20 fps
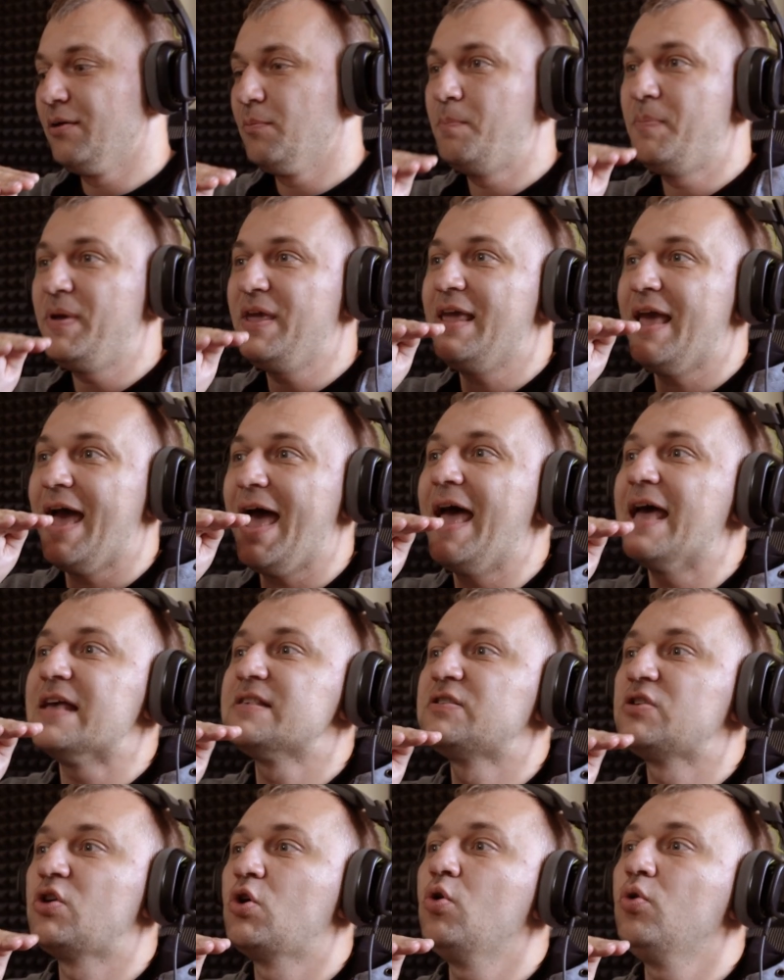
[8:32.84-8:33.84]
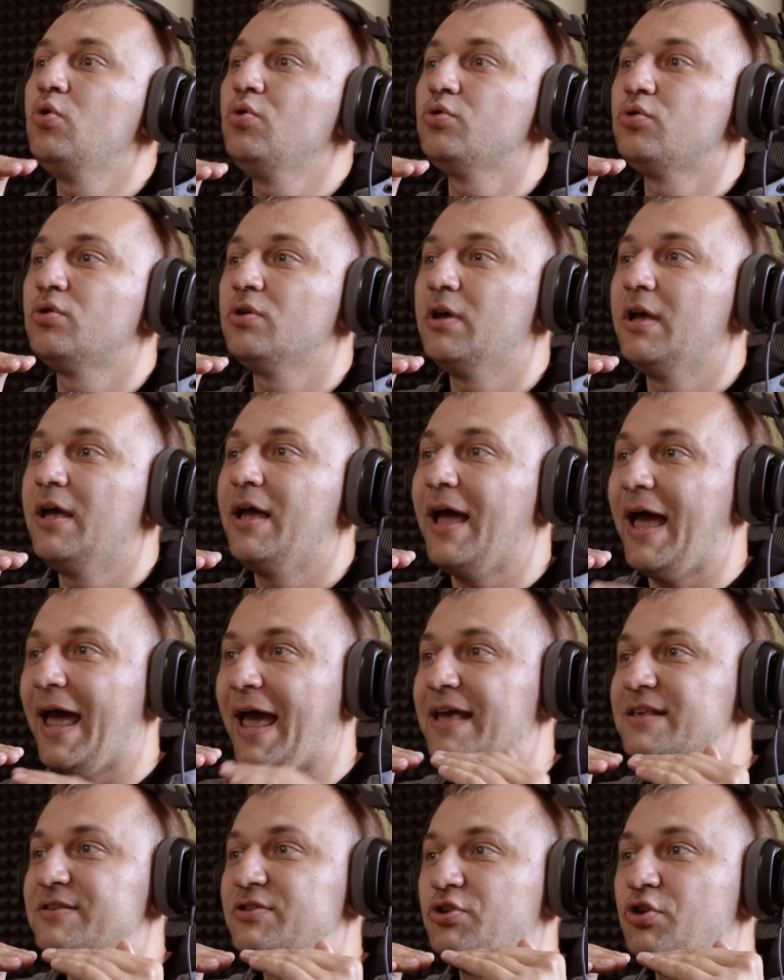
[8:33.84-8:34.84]
be as good
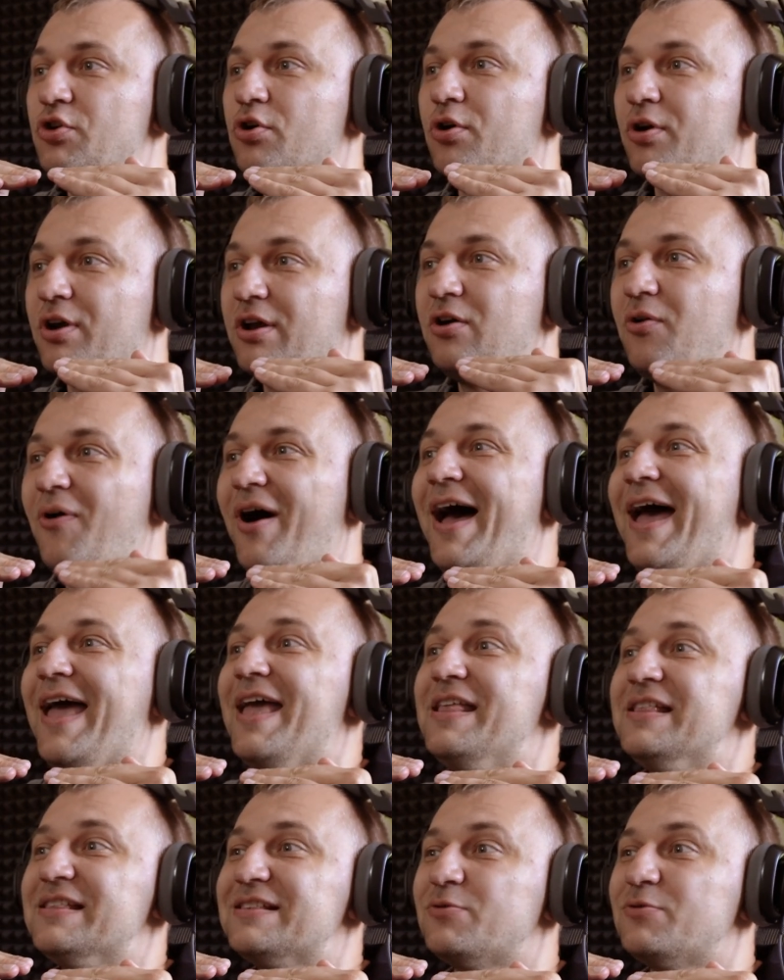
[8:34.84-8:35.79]
as your clients